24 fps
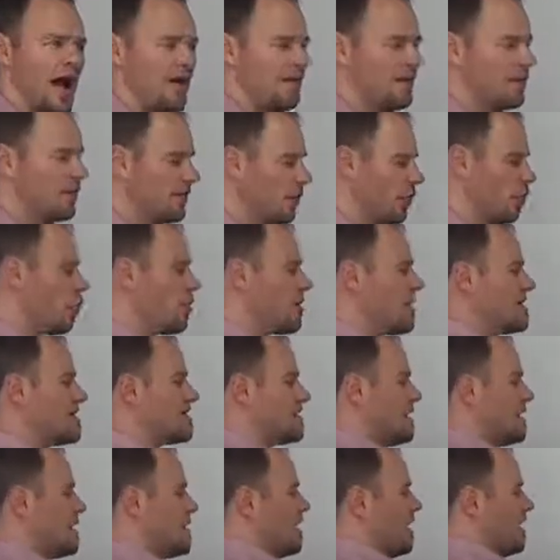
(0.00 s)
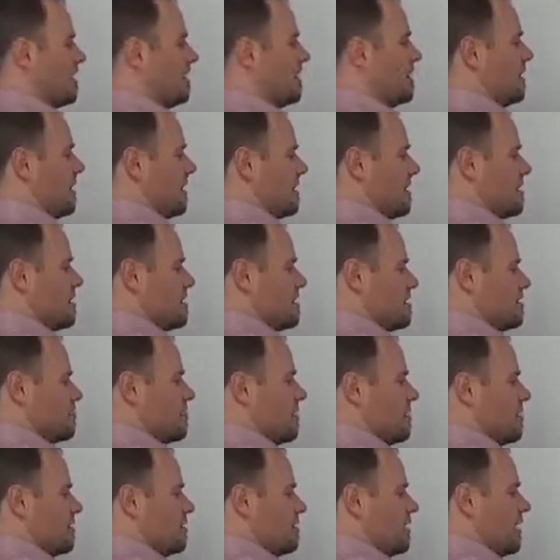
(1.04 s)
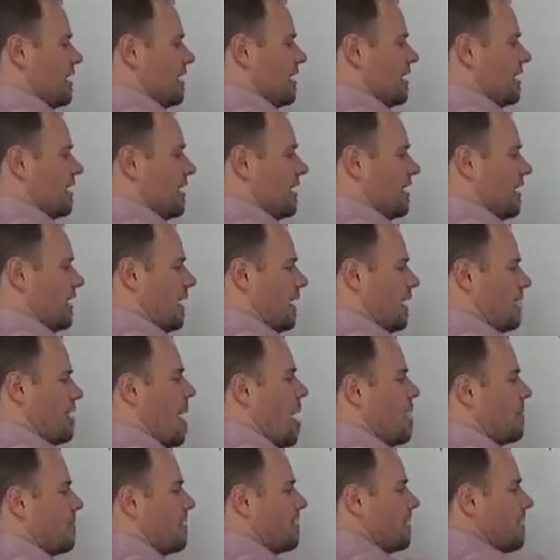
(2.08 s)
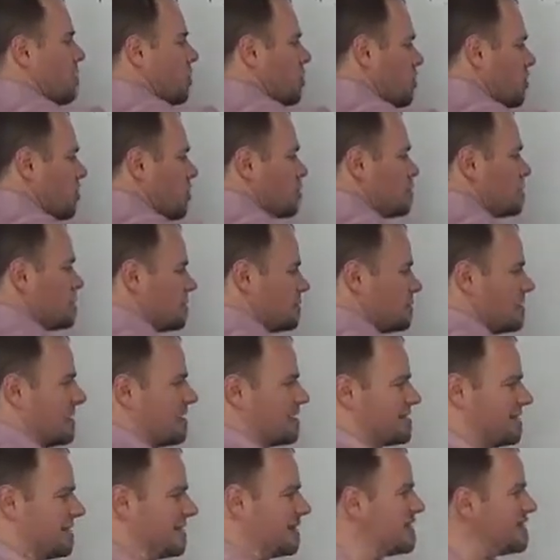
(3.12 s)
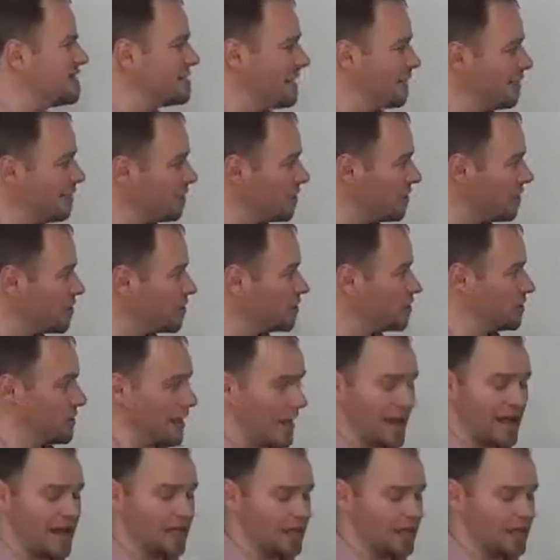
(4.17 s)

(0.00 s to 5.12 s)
I think the reason that this has been kind of commonly used is because at least at first, when